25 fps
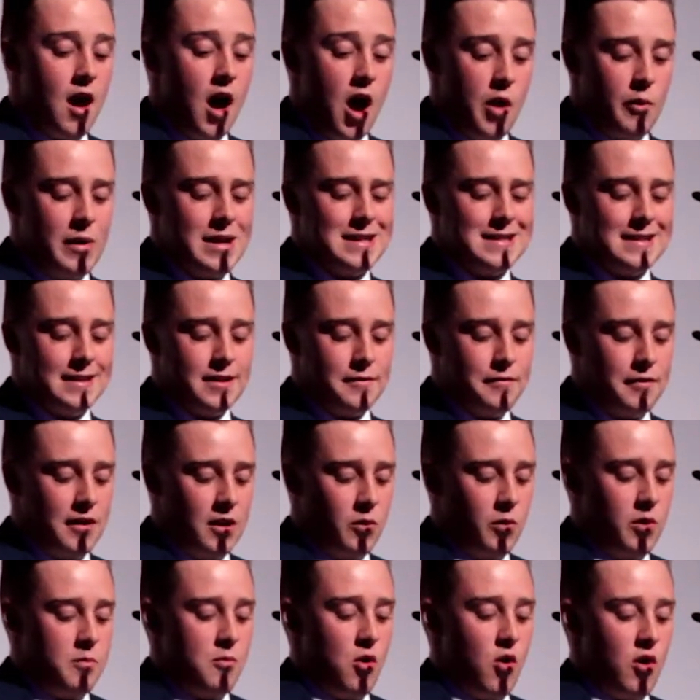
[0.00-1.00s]
I went in the
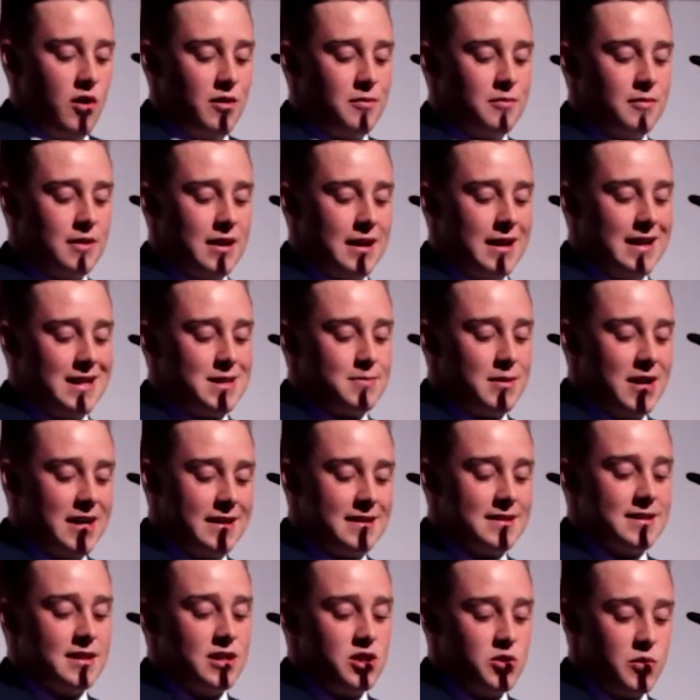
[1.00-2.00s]
following morning and
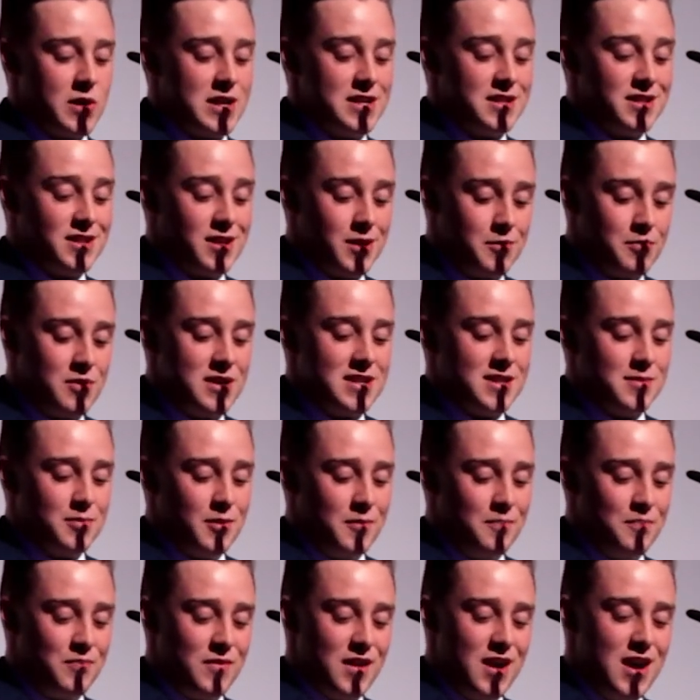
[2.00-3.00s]
explained the situation to the
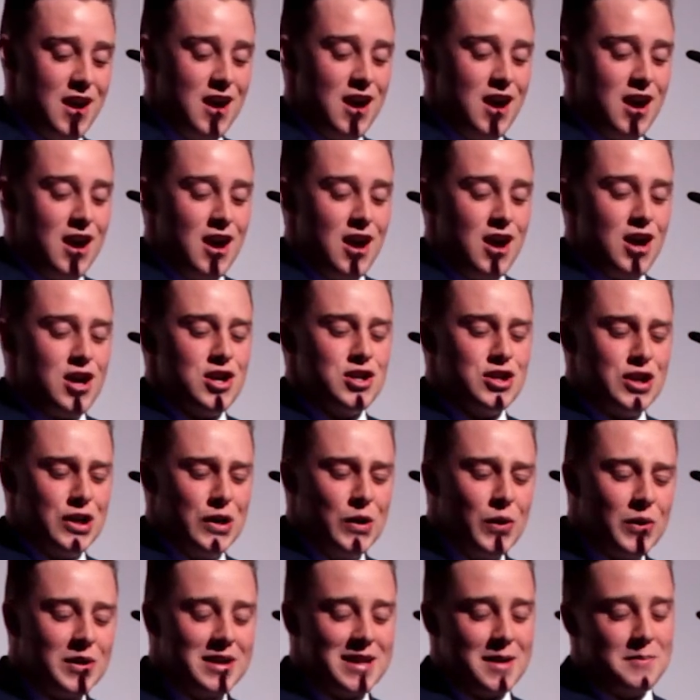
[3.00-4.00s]
principal. She
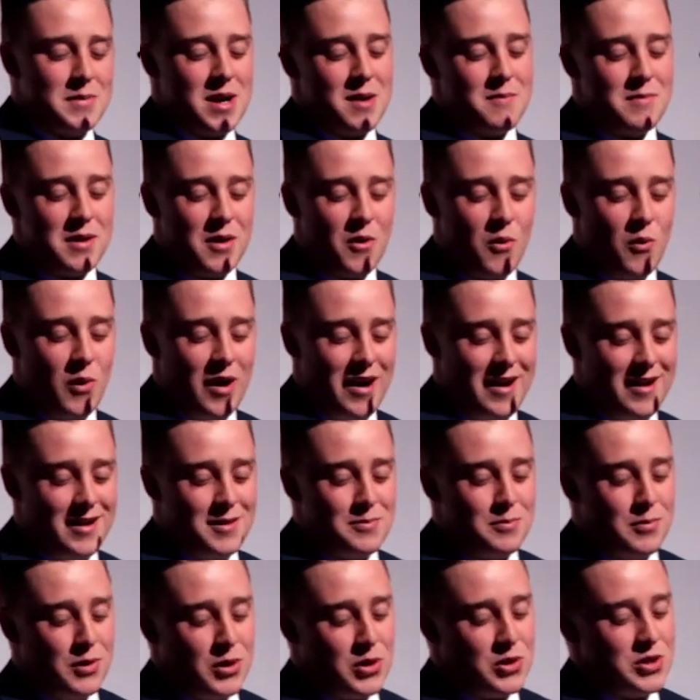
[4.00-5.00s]
looked at me a bit
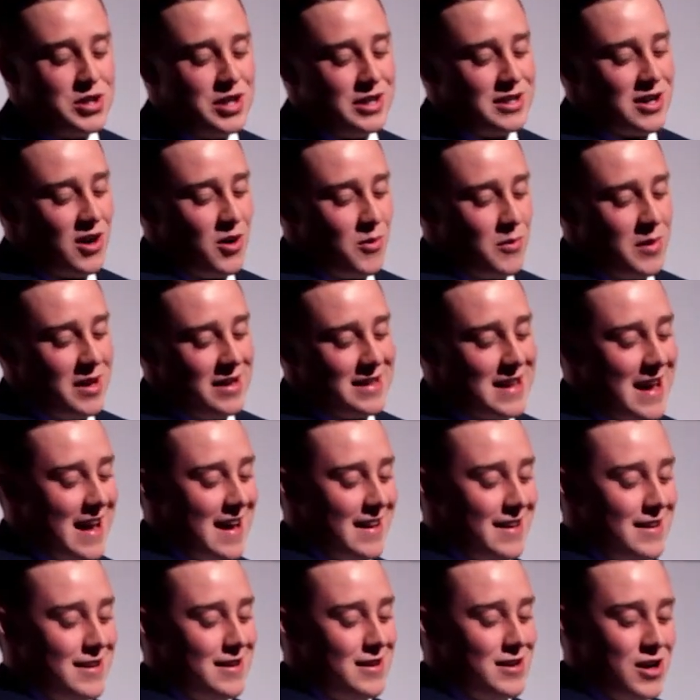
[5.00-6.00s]
weird because she told me
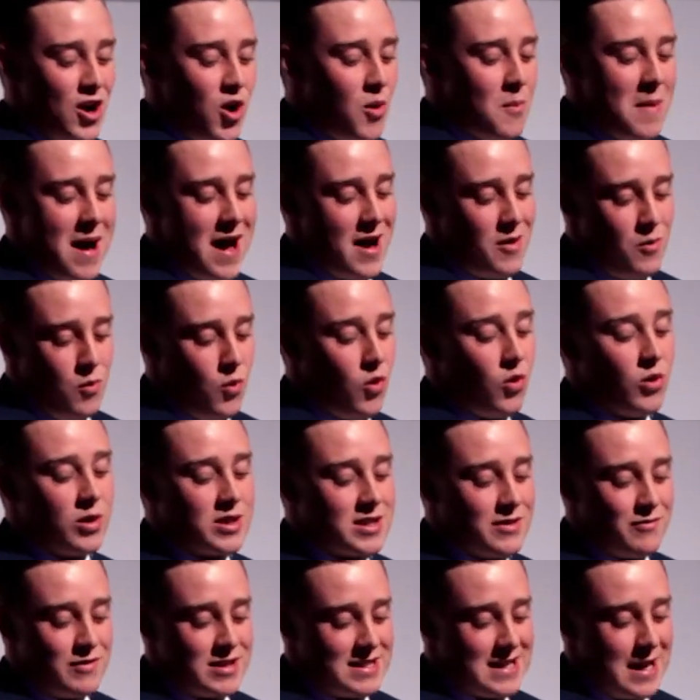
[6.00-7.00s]
that no man
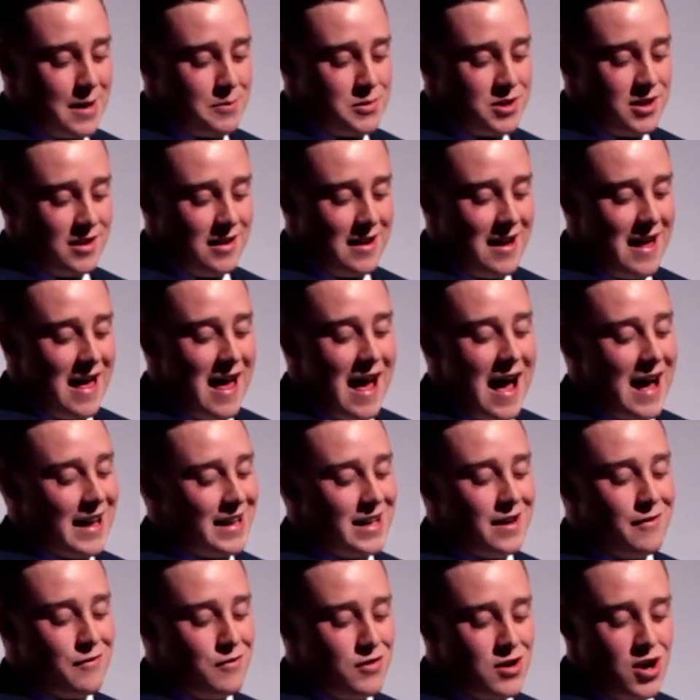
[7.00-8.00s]
works in reception
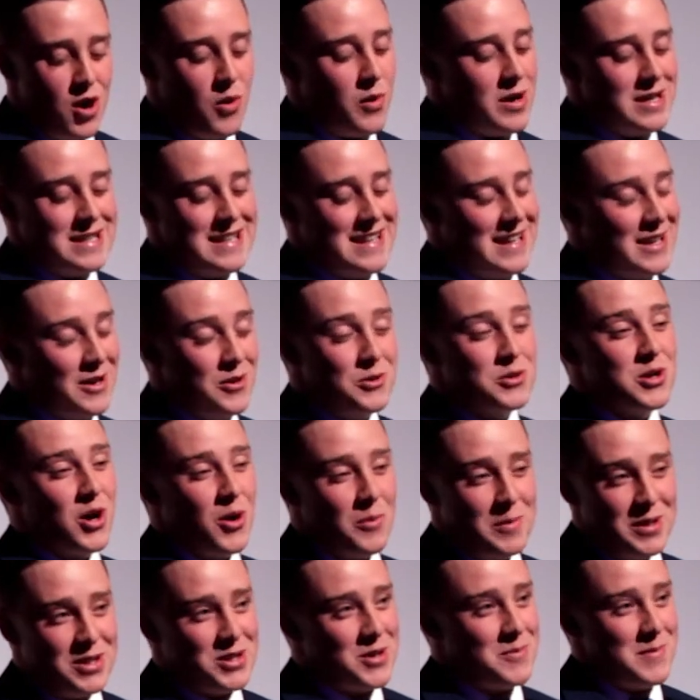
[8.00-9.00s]
and they have no idea who
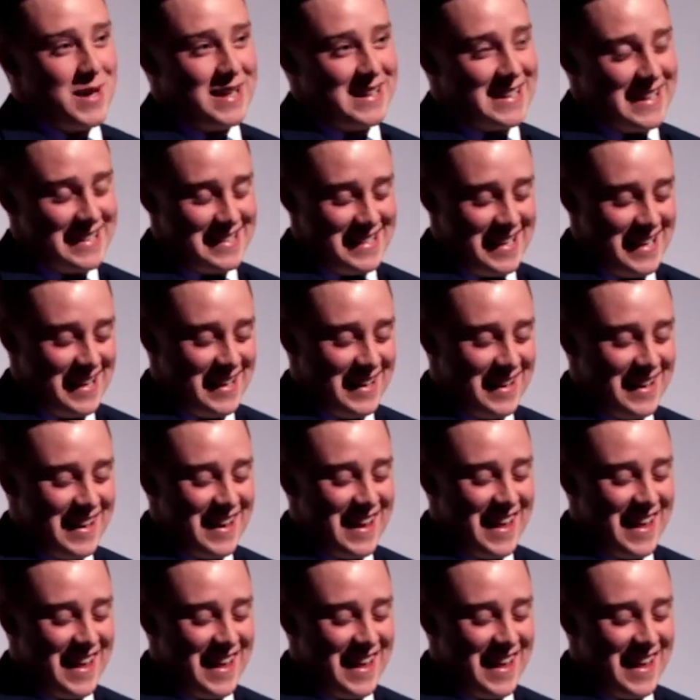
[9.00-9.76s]
told me to come in that day.